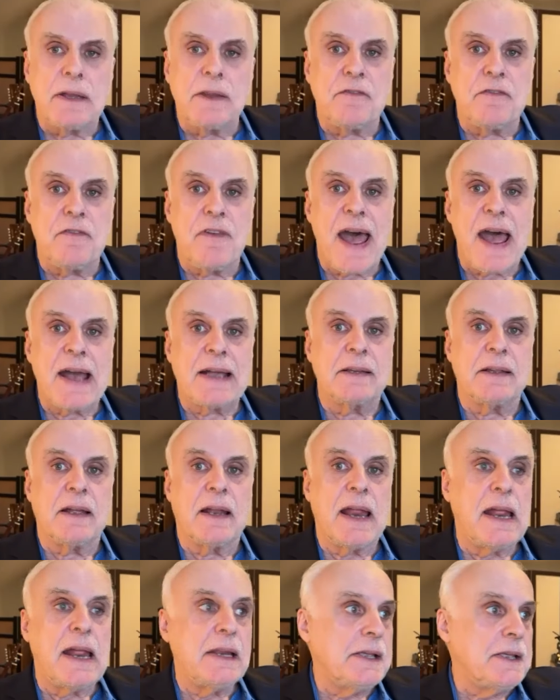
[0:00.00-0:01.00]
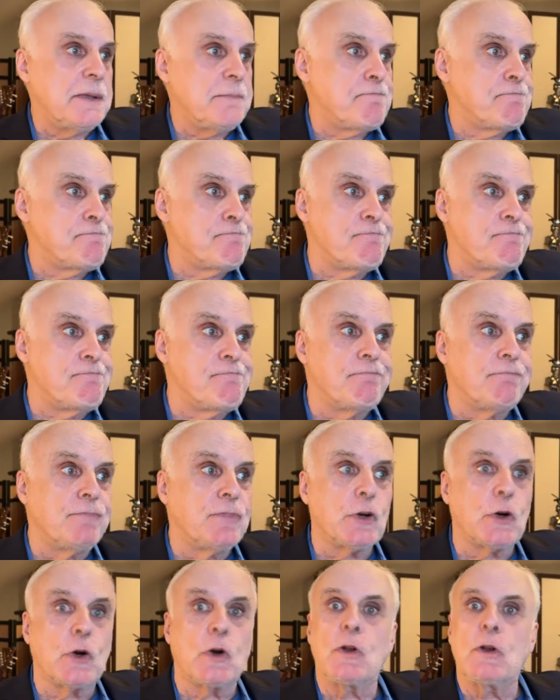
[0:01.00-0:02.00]
the fact that any
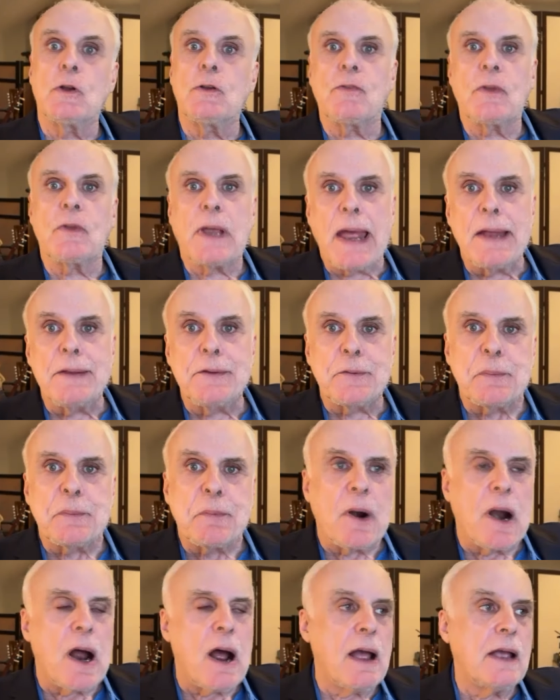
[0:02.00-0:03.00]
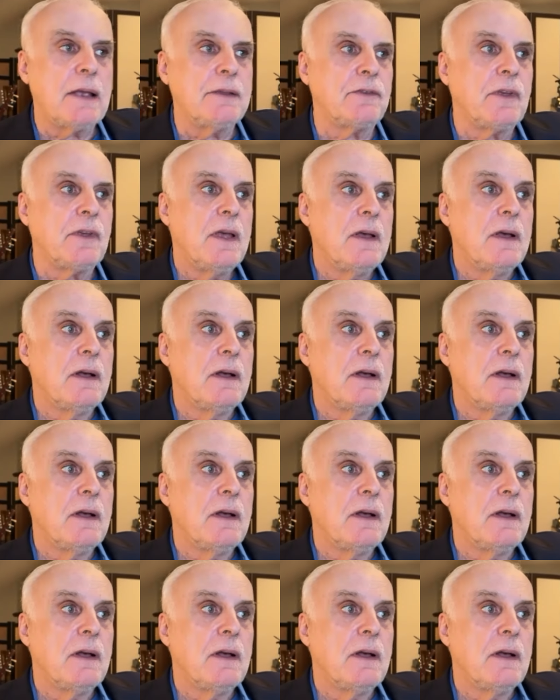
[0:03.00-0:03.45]
journalistic enterprise